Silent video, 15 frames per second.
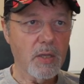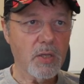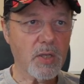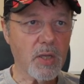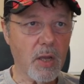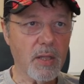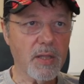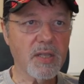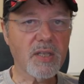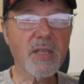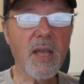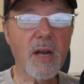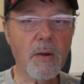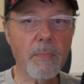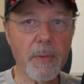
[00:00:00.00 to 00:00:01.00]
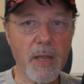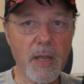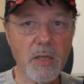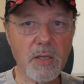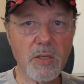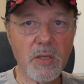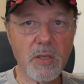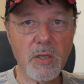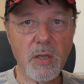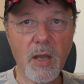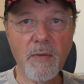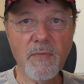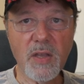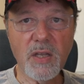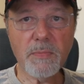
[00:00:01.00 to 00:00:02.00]
So the centerpiece
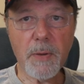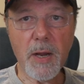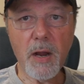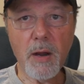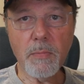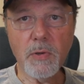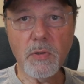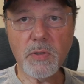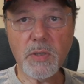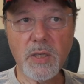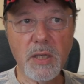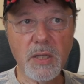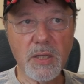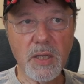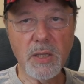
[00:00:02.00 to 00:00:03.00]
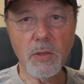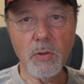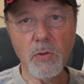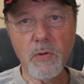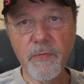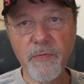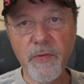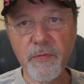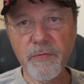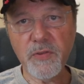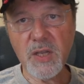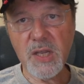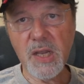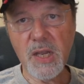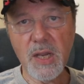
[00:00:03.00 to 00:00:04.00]
of these parables is in Luke
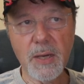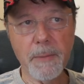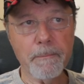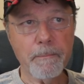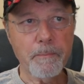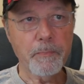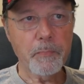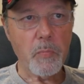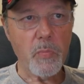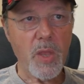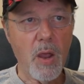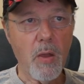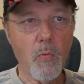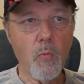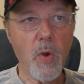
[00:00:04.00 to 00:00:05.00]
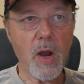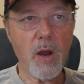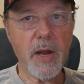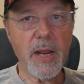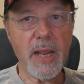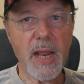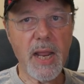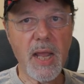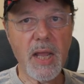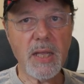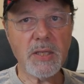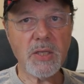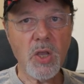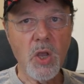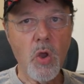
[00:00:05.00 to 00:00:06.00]
15, where he
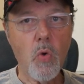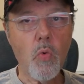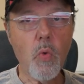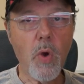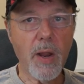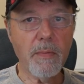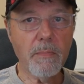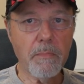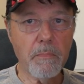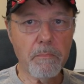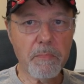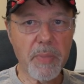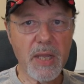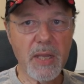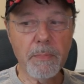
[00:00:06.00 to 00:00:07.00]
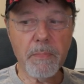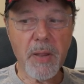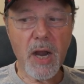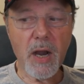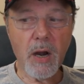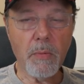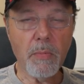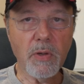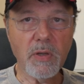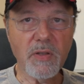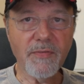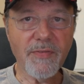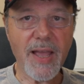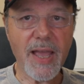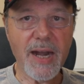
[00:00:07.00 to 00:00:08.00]
has one big parable
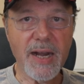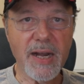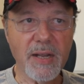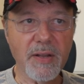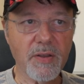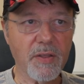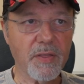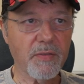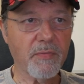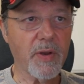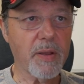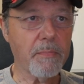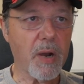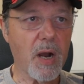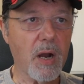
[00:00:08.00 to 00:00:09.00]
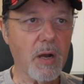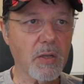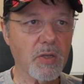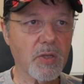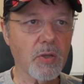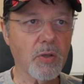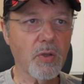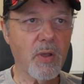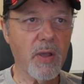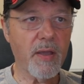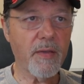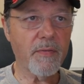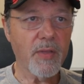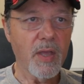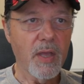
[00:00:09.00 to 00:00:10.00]
divided into three parts. So you
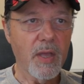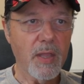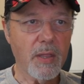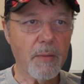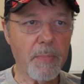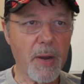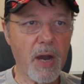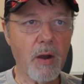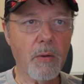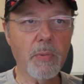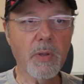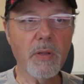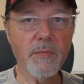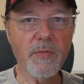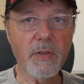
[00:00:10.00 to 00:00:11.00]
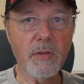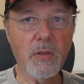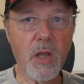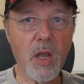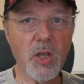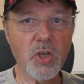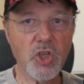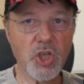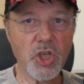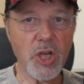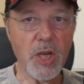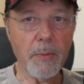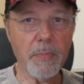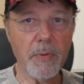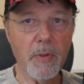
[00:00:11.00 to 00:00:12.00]
have the parable of the lost
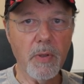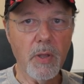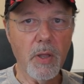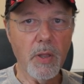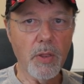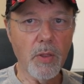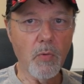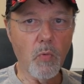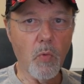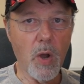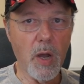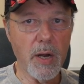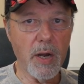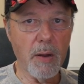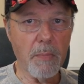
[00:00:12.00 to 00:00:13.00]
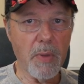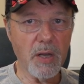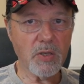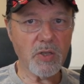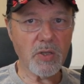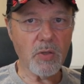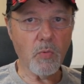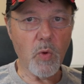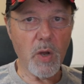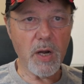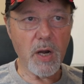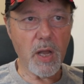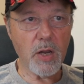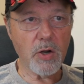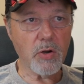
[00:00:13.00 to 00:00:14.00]
sheep, the one amongst the
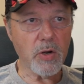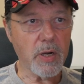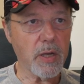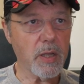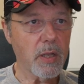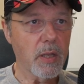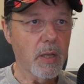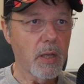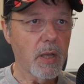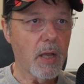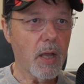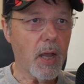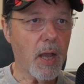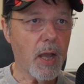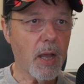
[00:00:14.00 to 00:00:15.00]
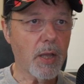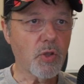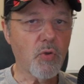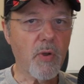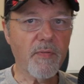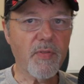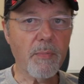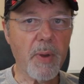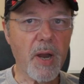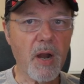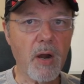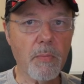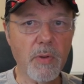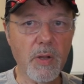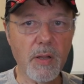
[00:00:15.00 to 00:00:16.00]
100. You have the
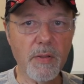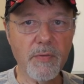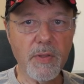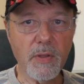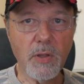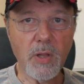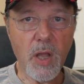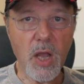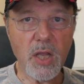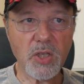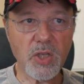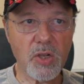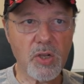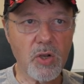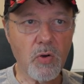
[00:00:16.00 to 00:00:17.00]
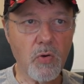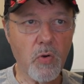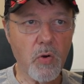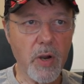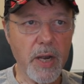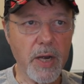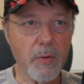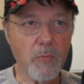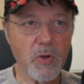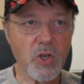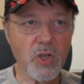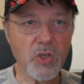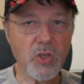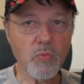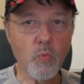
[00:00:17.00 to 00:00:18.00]
parable of the lost coin,
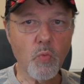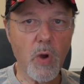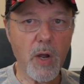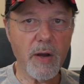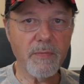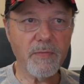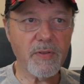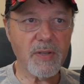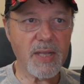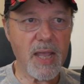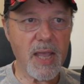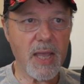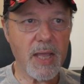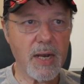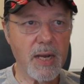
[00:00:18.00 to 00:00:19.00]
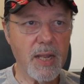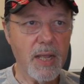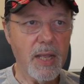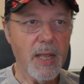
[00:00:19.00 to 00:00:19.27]
which is one of 10.